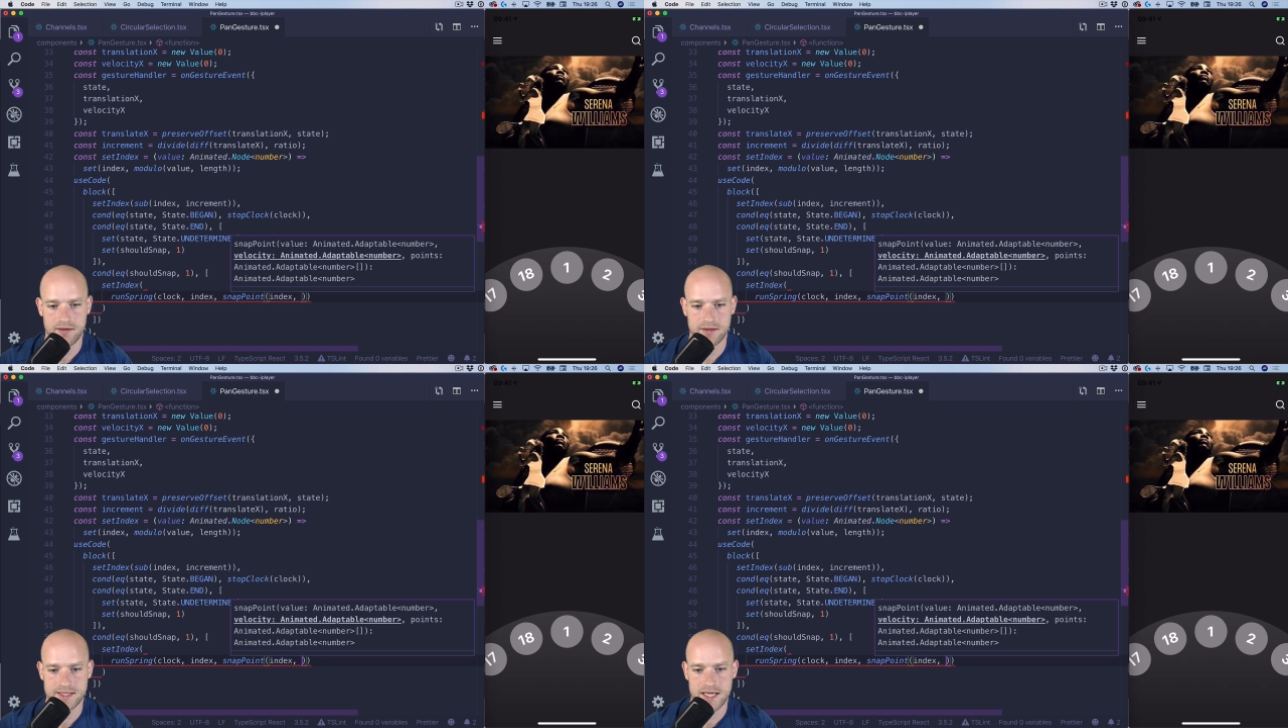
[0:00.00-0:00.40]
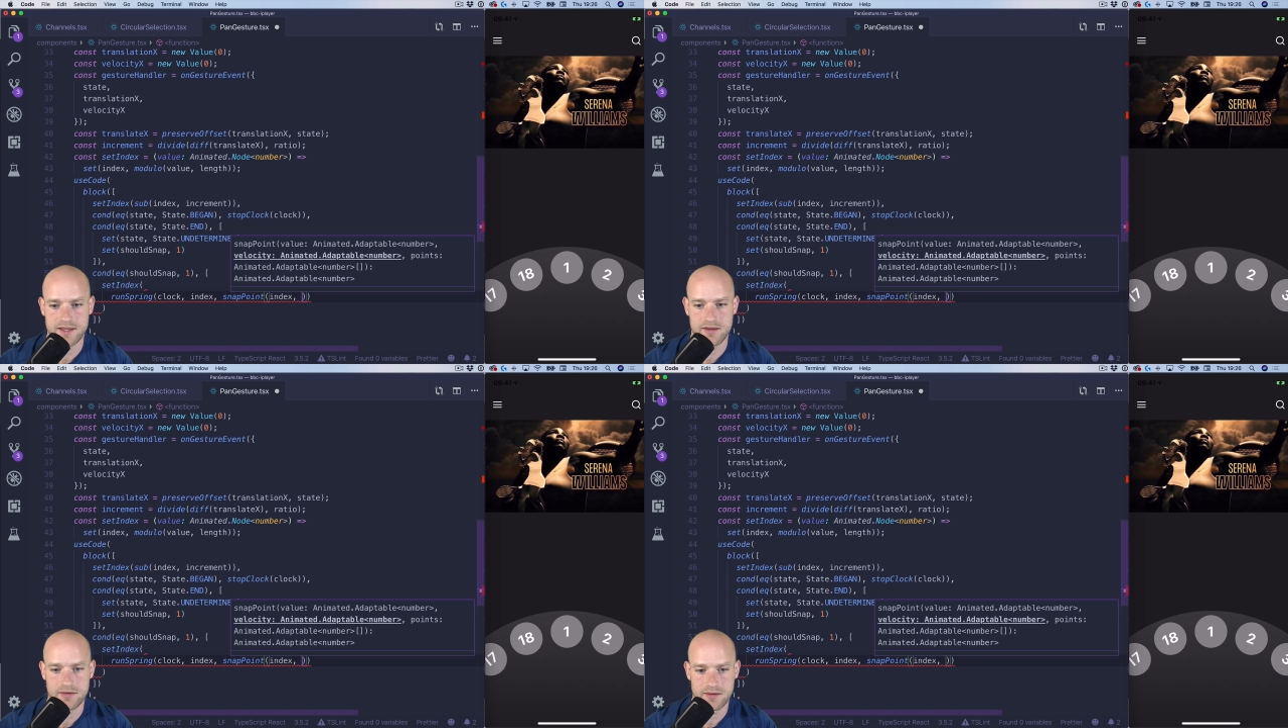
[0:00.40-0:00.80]

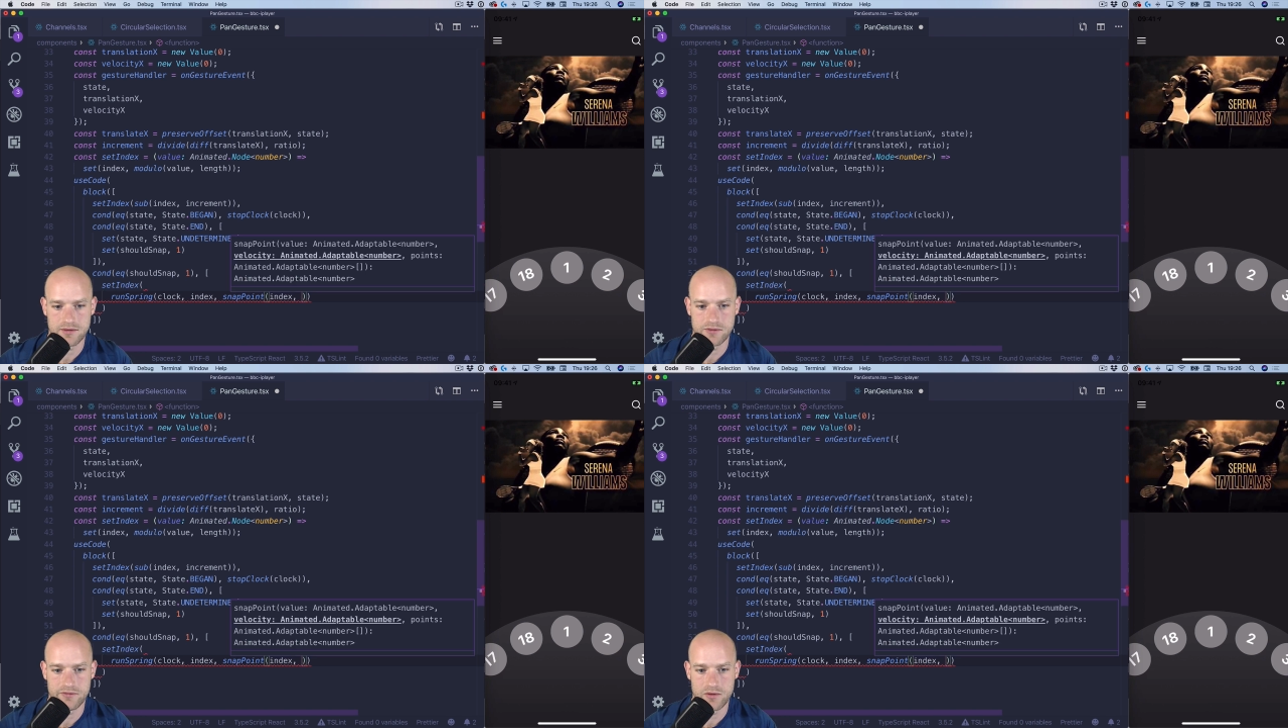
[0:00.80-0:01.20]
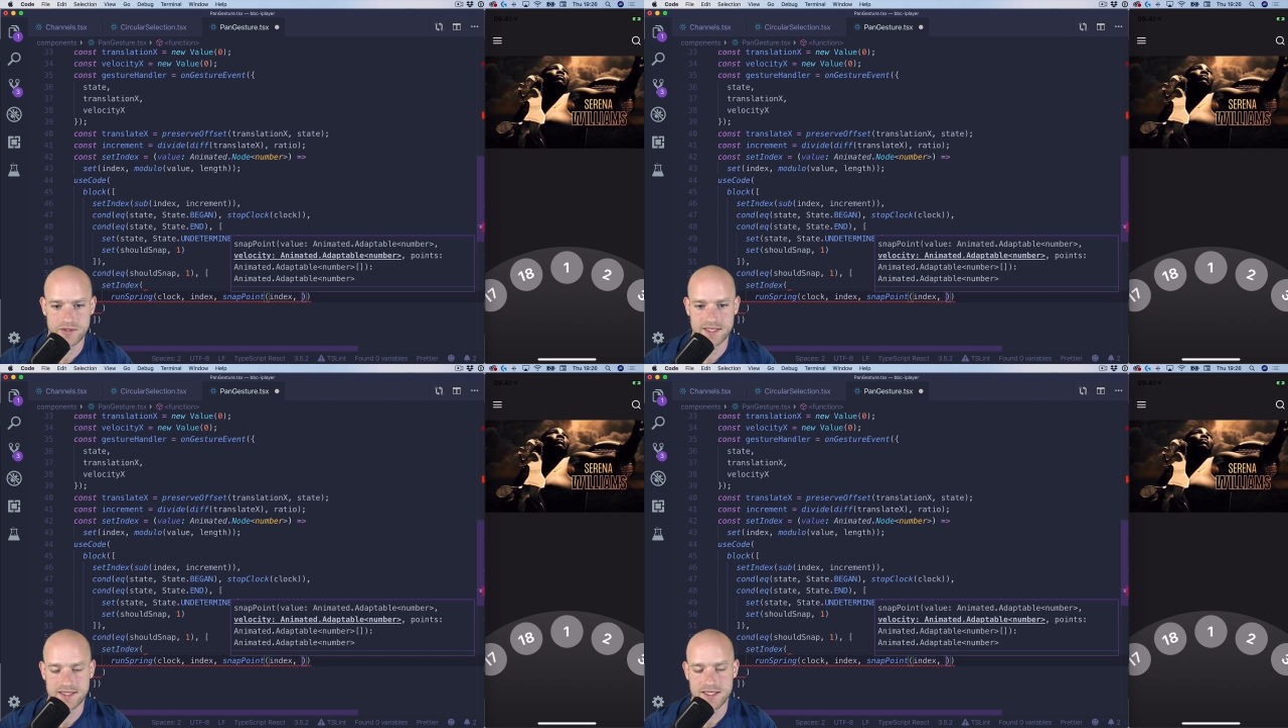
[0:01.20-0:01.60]
then the
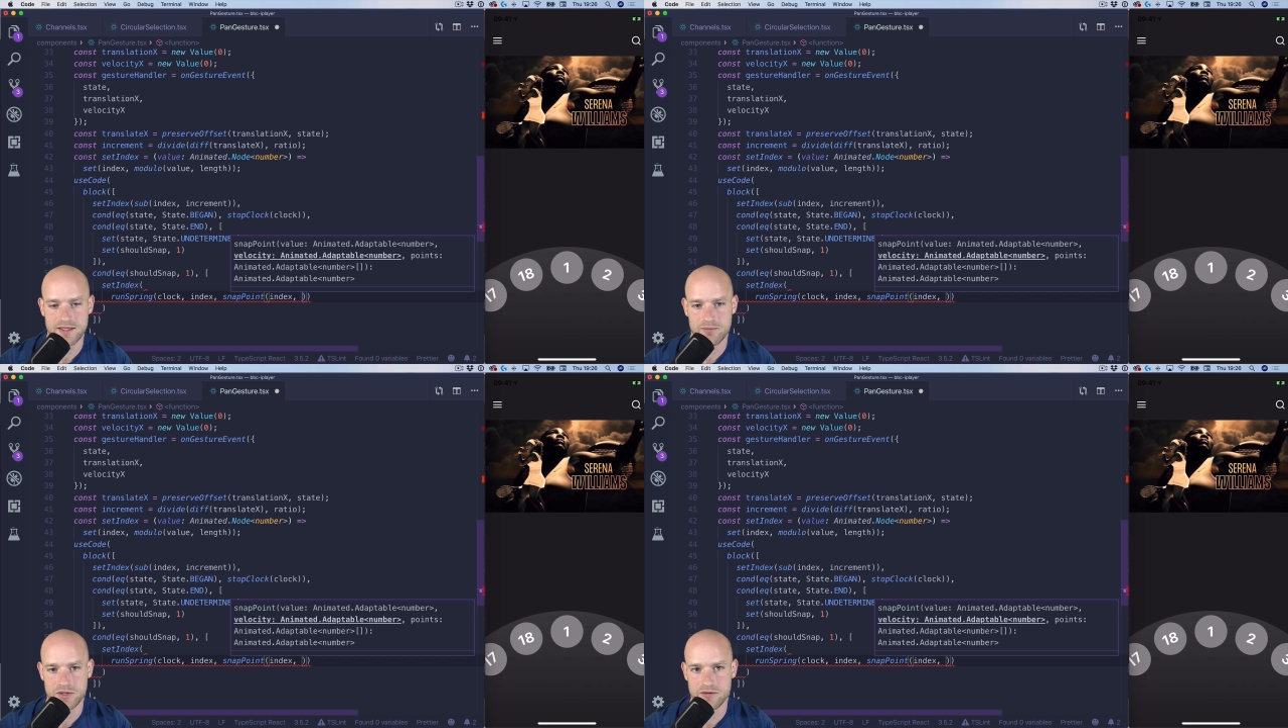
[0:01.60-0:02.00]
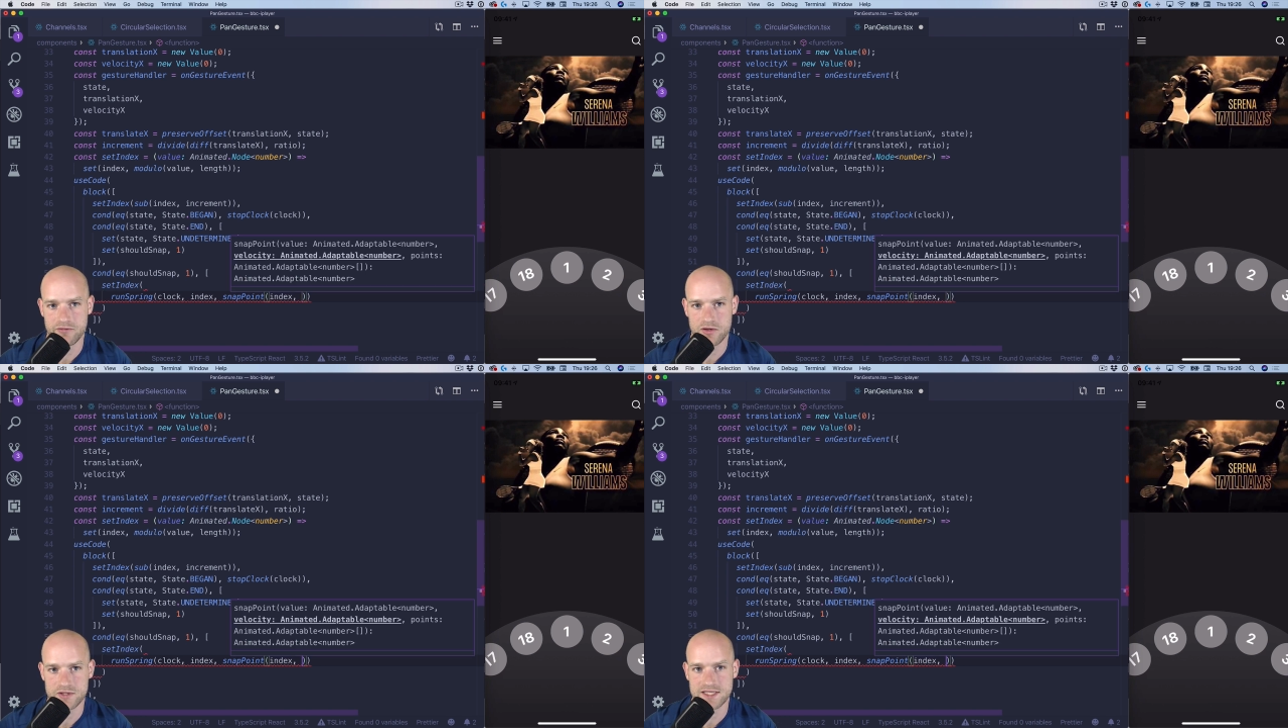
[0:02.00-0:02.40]
velocity, but the
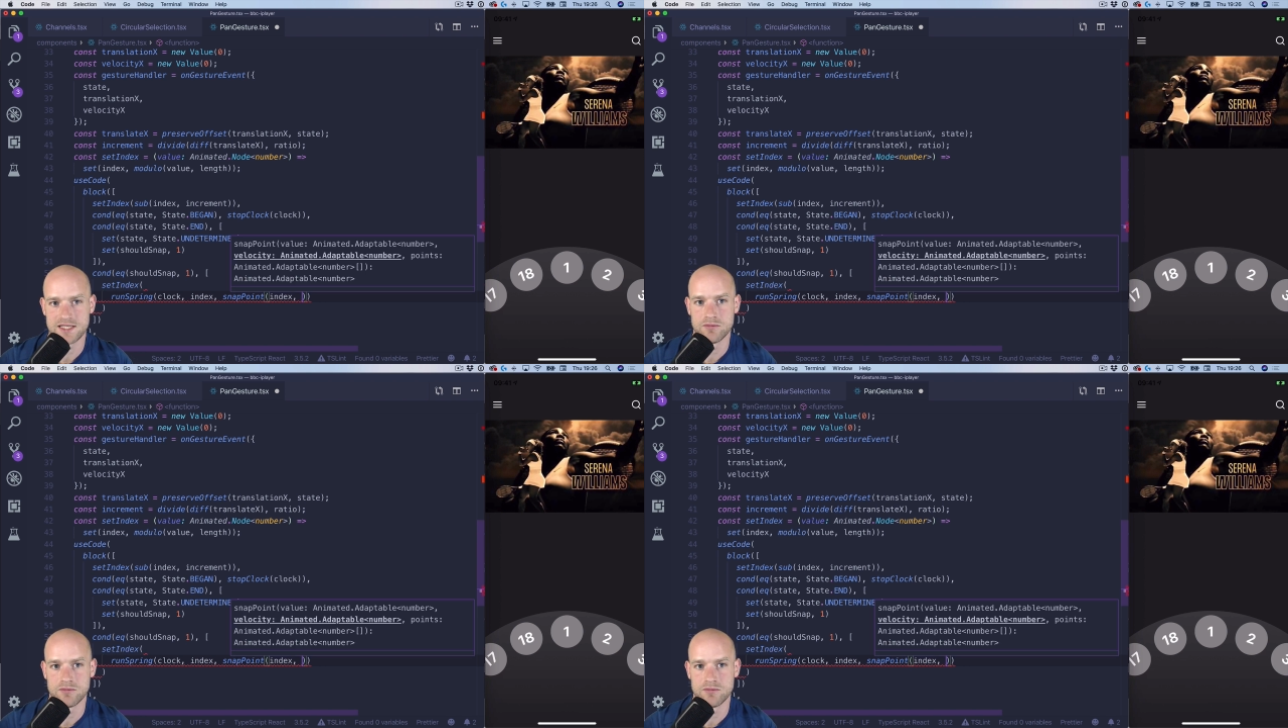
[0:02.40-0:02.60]
velocity